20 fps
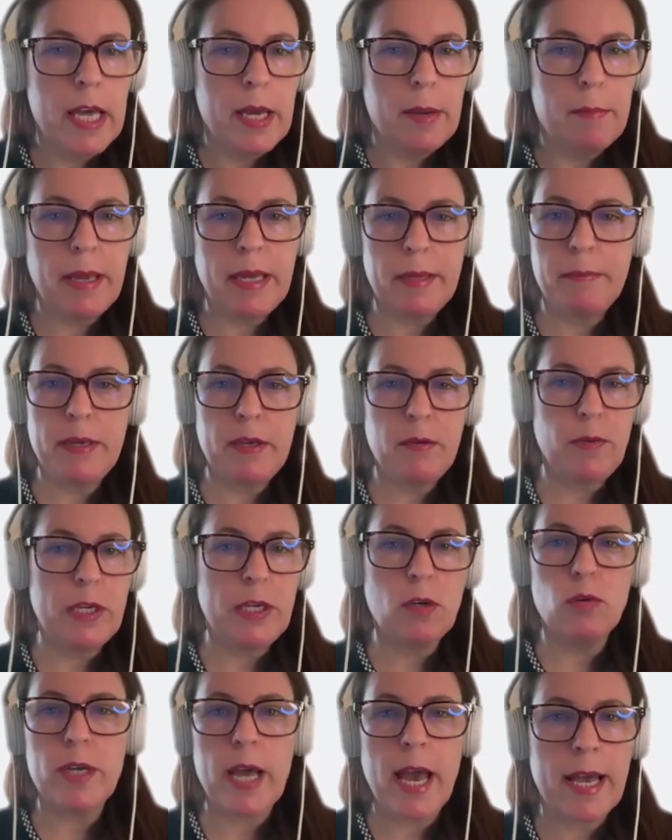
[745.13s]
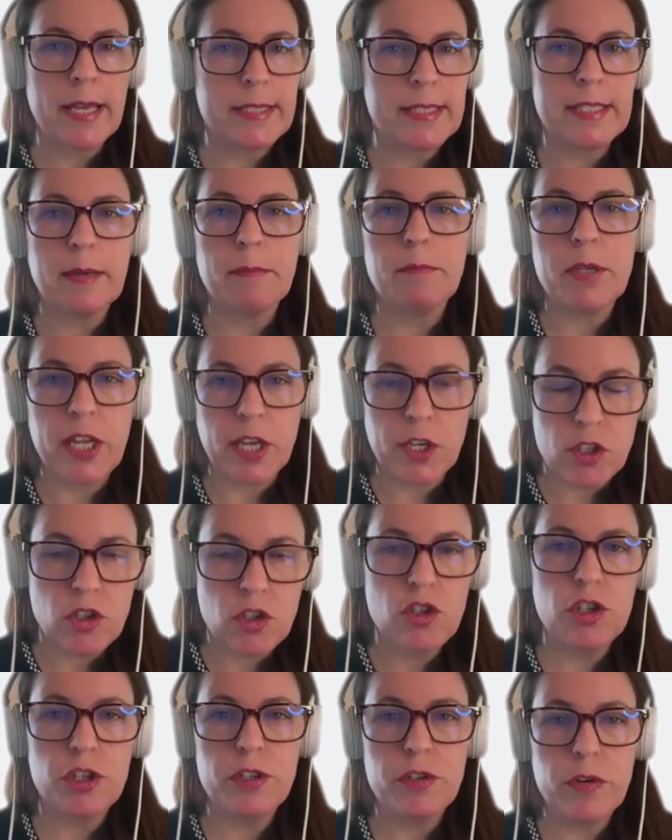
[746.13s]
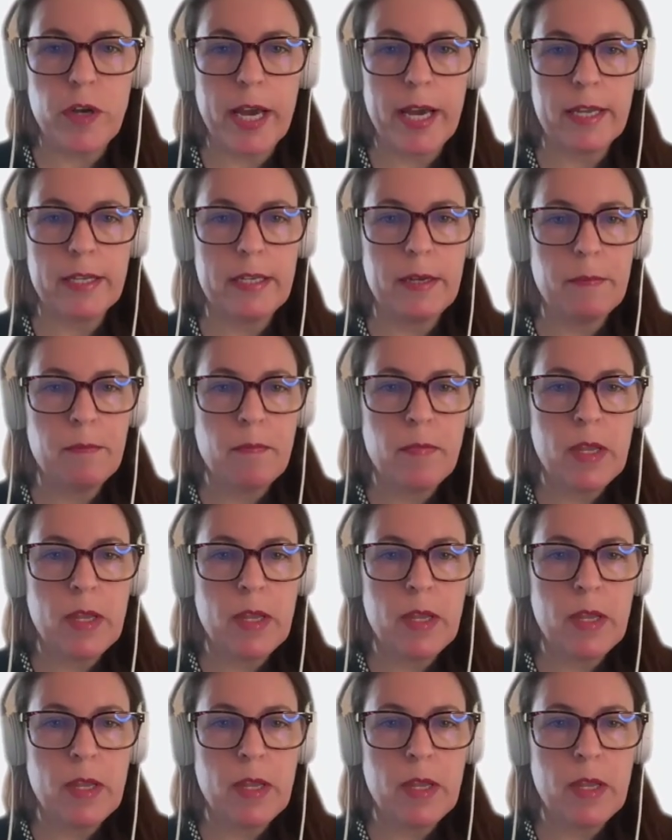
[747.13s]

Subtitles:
Maybe we could add some texture to that,